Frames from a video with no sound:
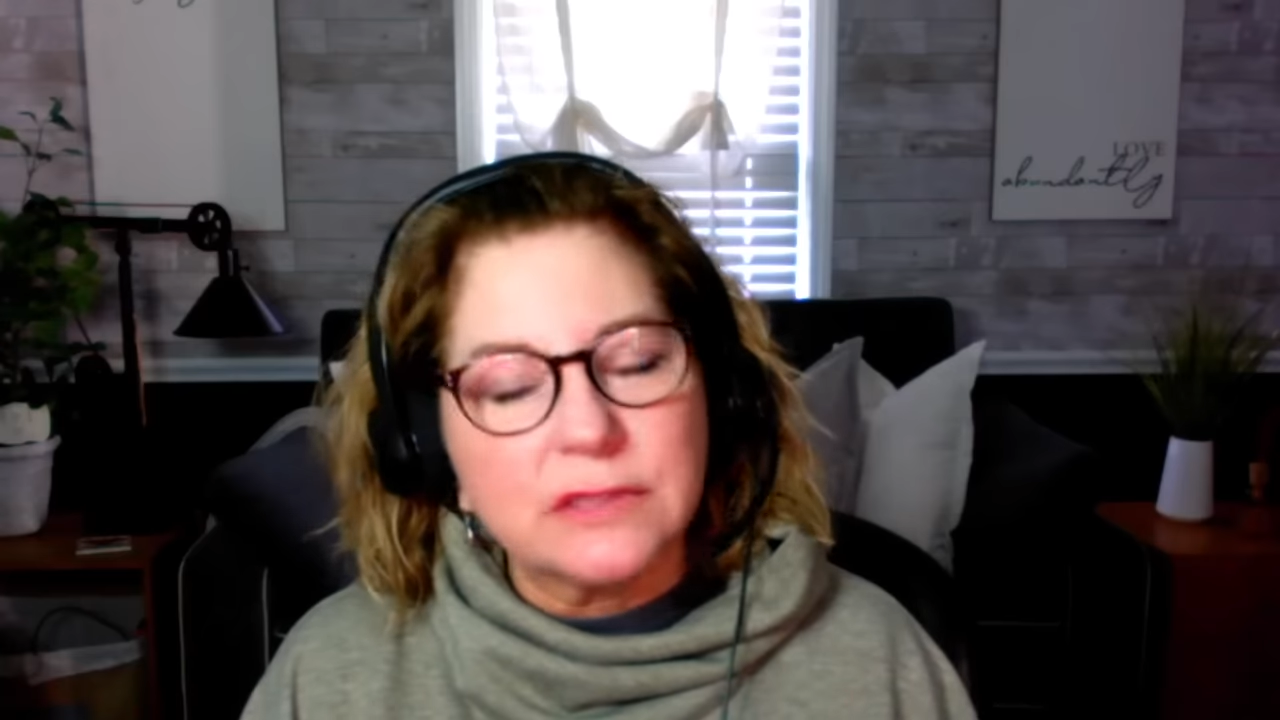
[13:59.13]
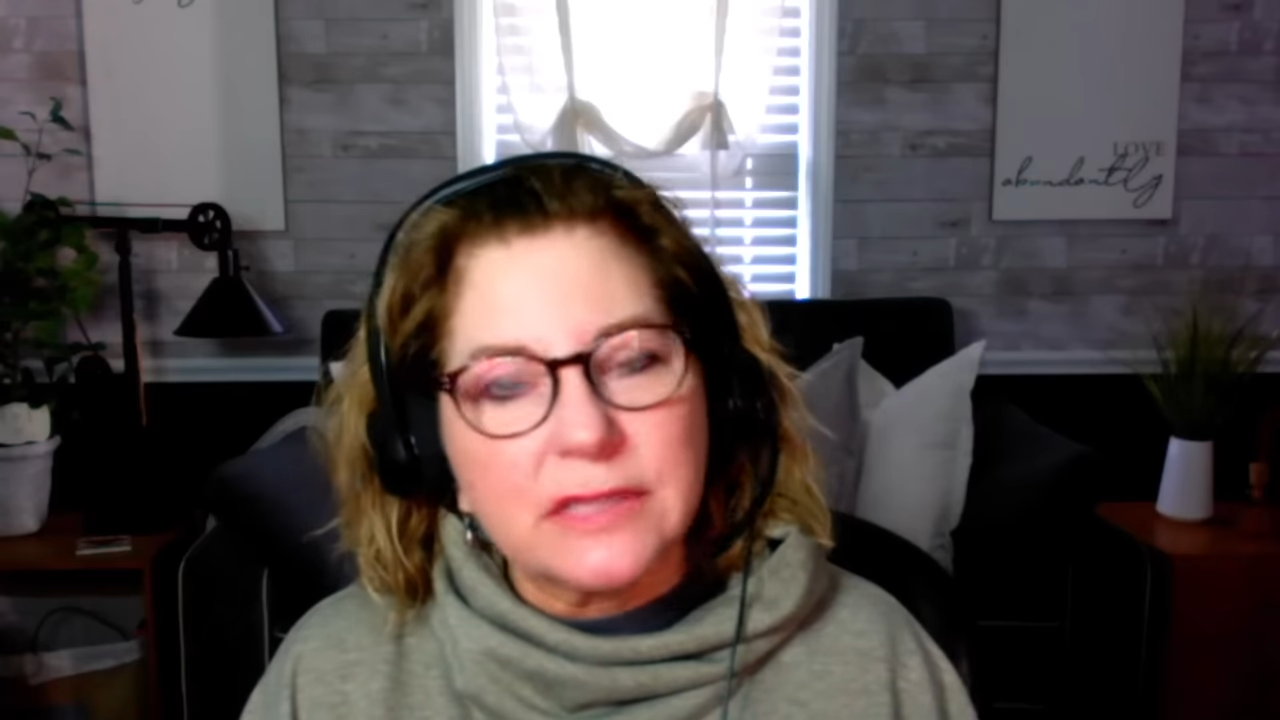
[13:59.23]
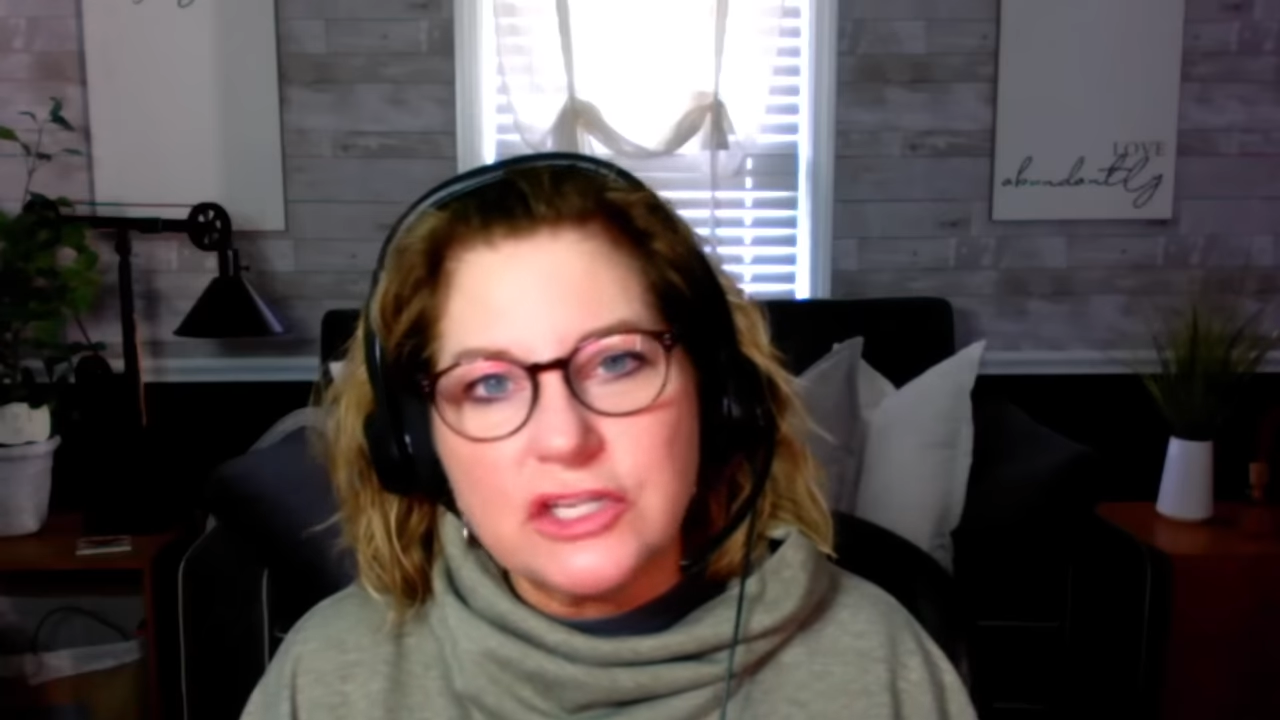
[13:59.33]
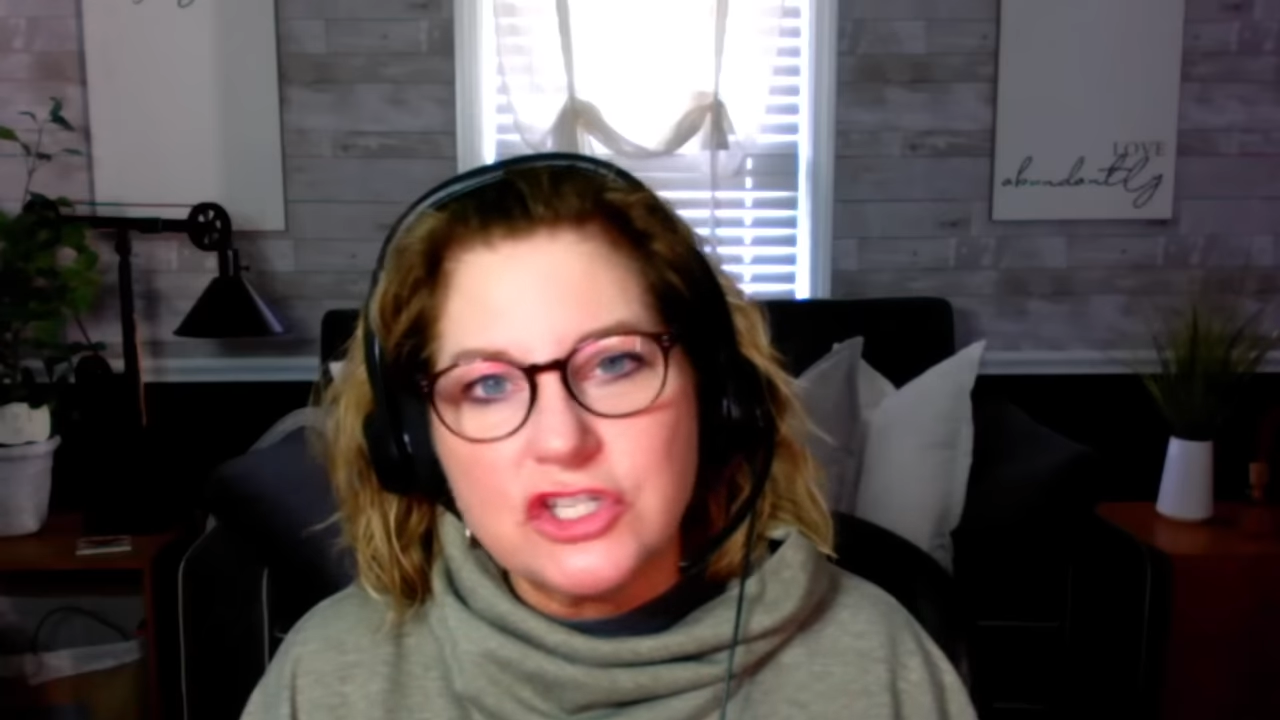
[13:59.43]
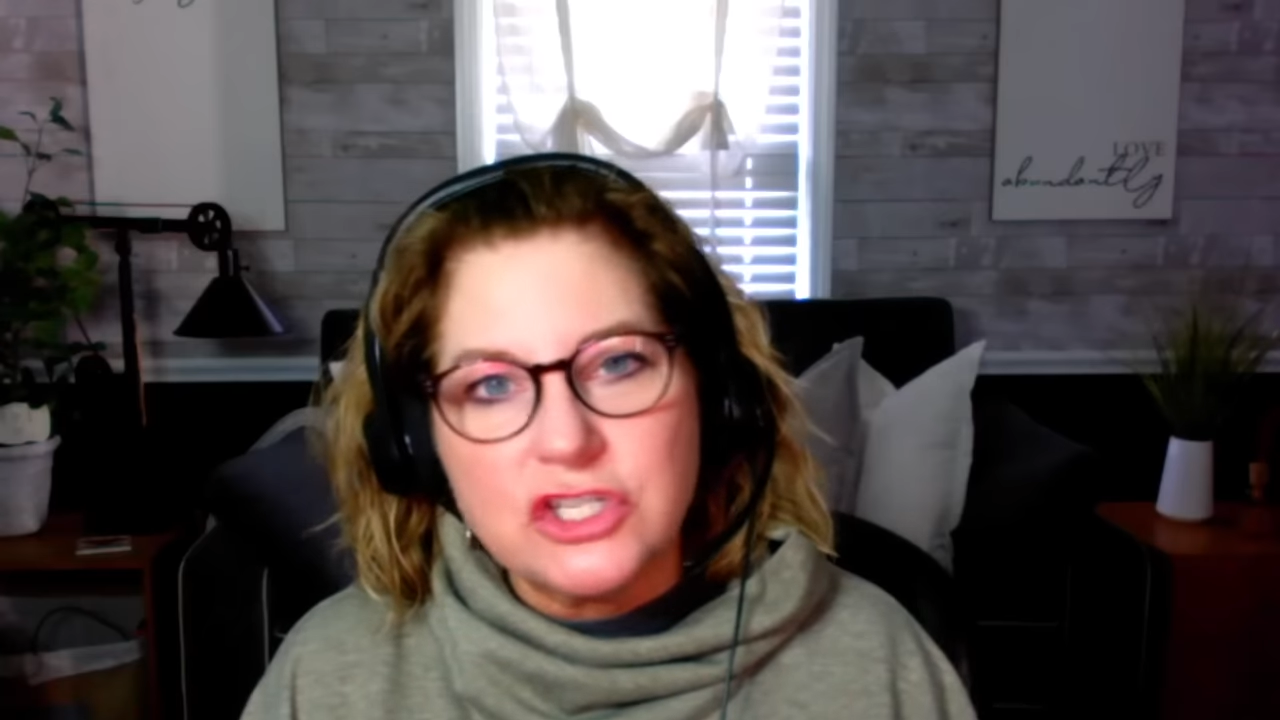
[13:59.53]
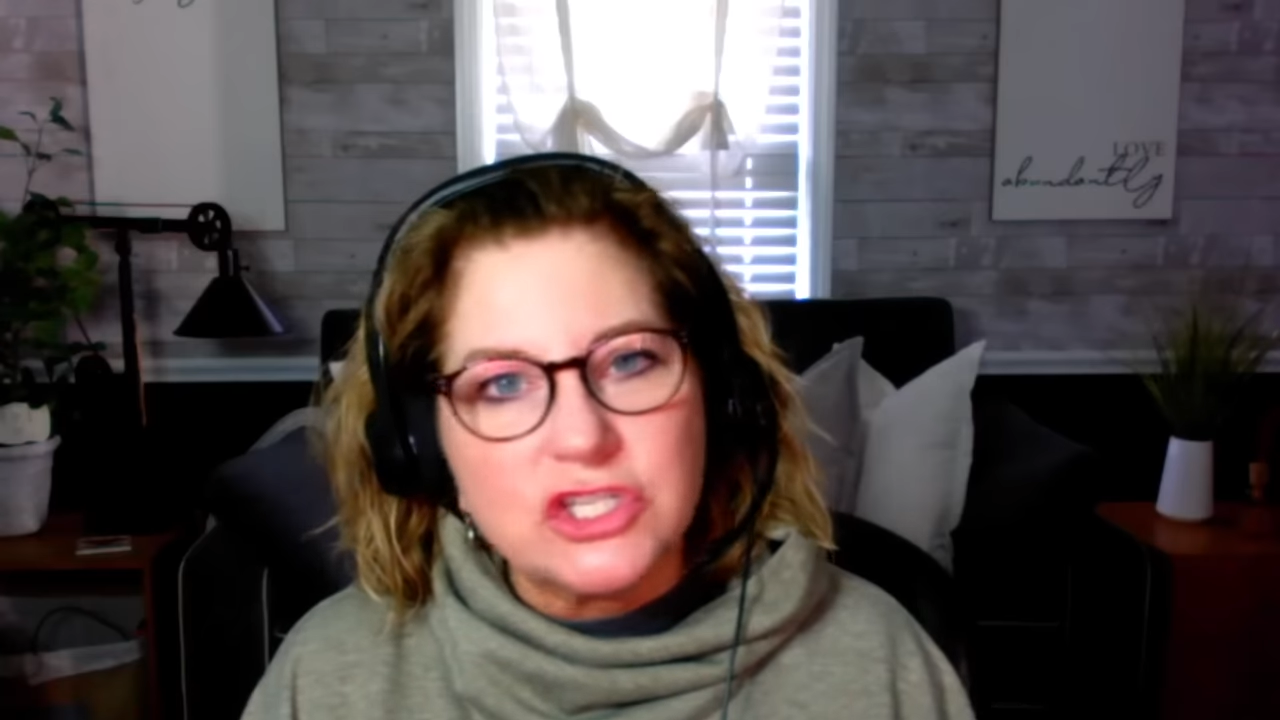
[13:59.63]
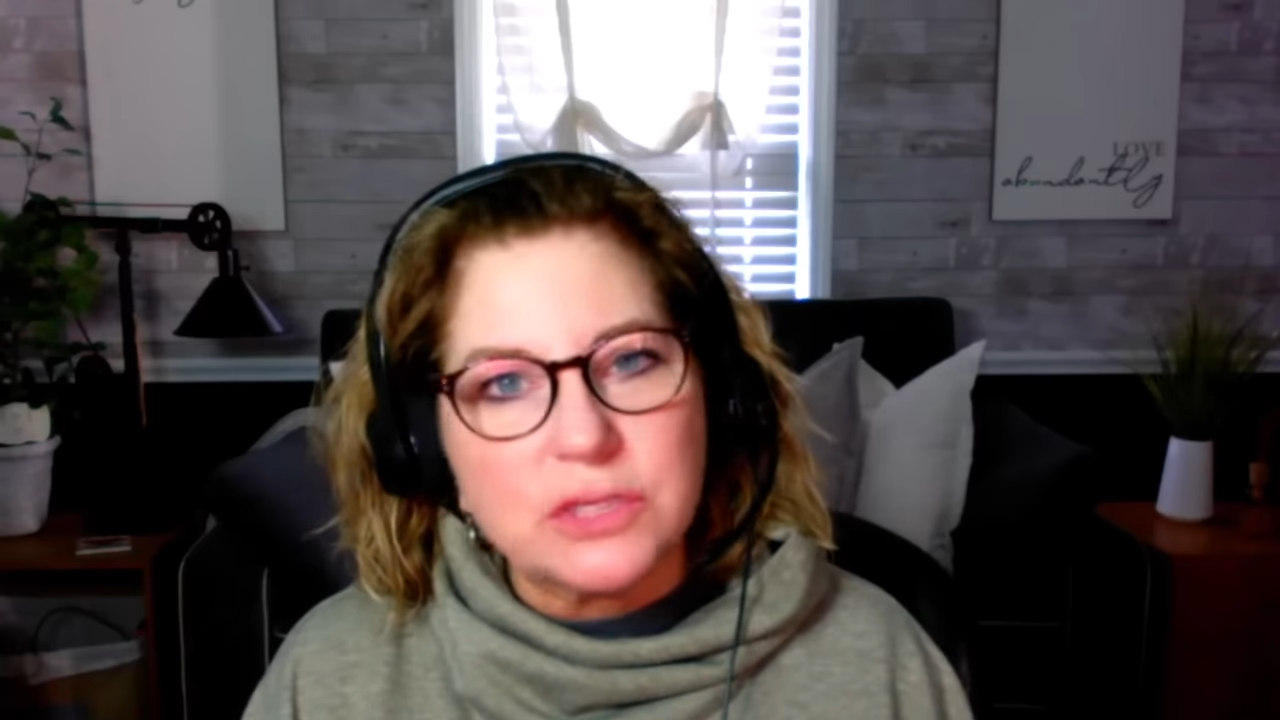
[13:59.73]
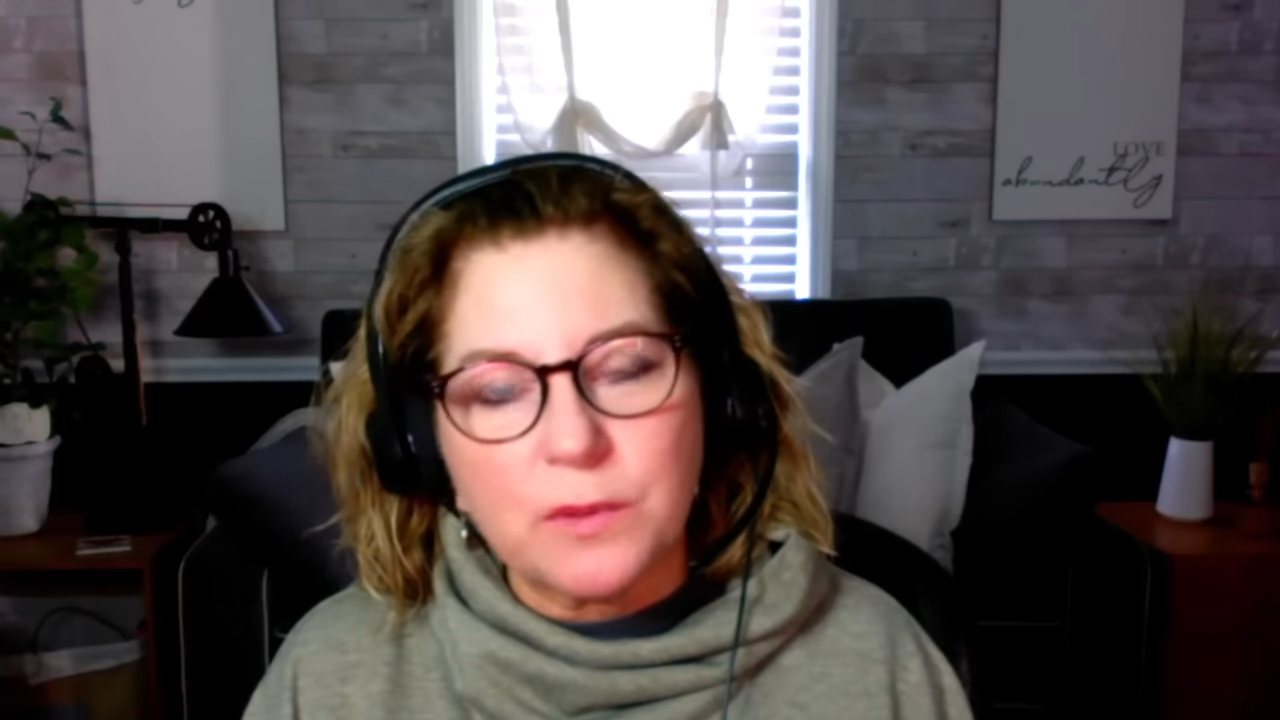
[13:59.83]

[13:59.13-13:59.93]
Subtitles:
relationship